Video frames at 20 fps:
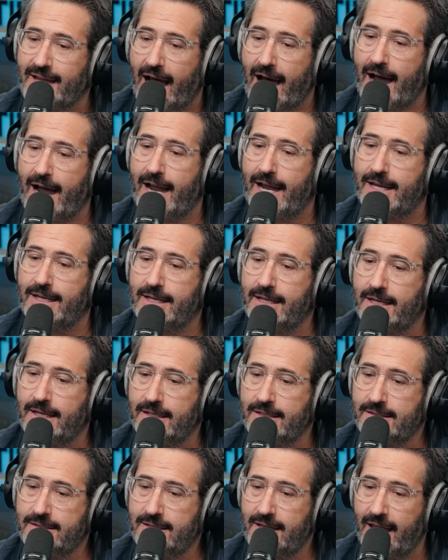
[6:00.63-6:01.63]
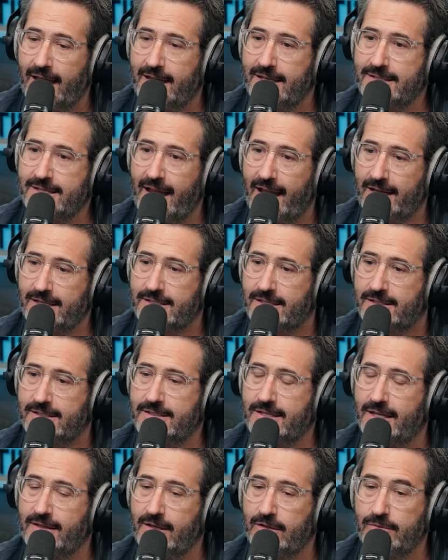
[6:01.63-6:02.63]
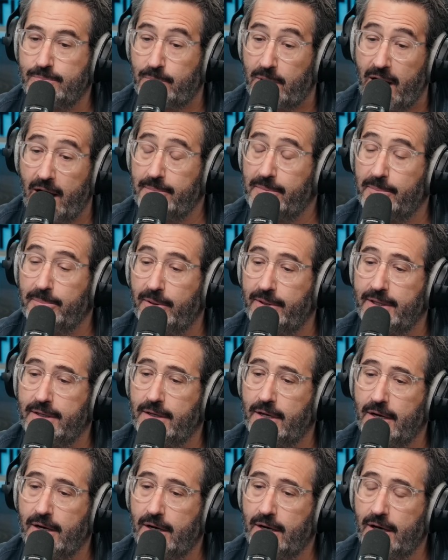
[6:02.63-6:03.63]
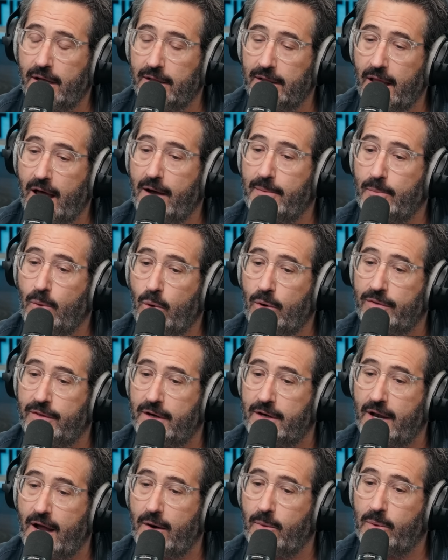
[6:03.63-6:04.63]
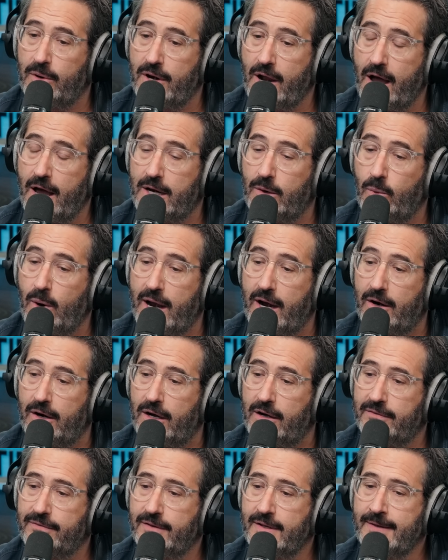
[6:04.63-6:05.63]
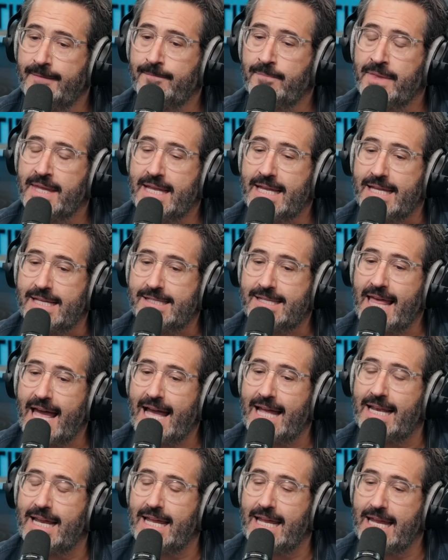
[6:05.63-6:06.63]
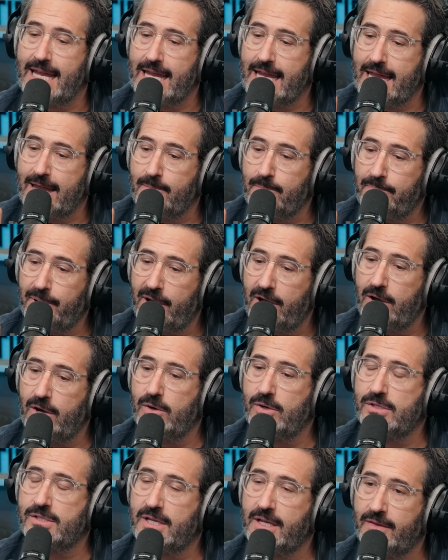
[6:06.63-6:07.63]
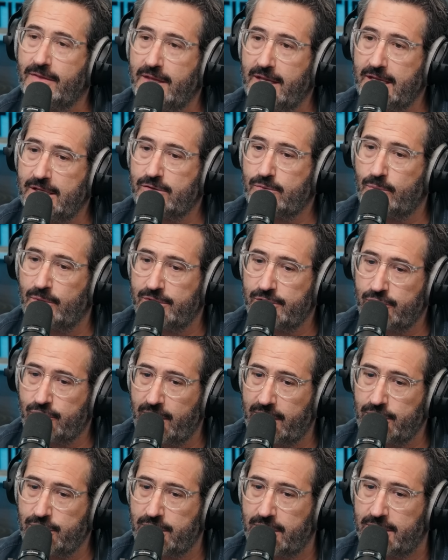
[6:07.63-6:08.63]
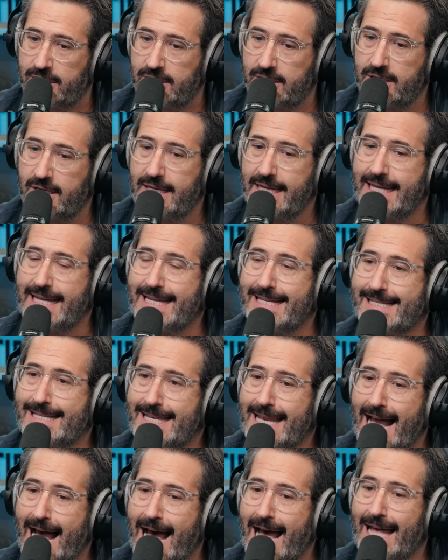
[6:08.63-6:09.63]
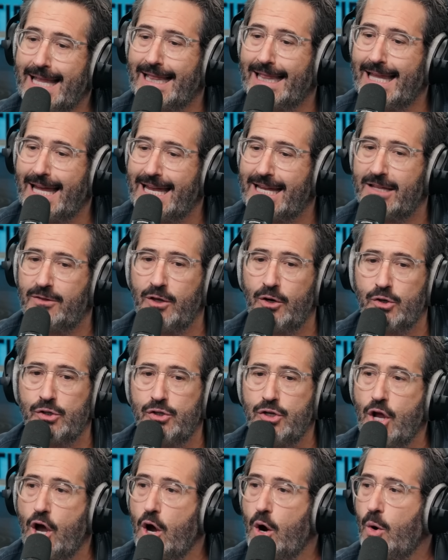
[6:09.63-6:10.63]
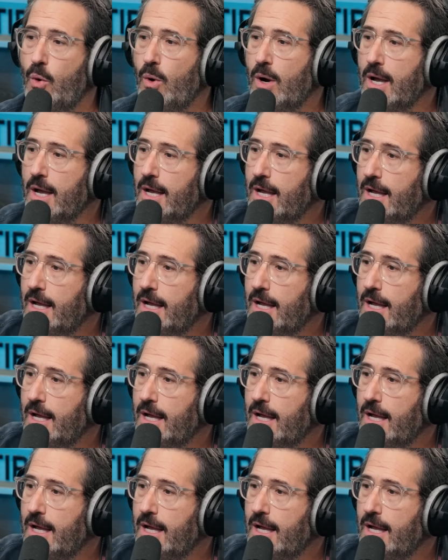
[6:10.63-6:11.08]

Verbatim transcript: died in te- in Texas, and there's probably uh, a lot more that not we're not aware of, is that imposing these restrictions is not like there's no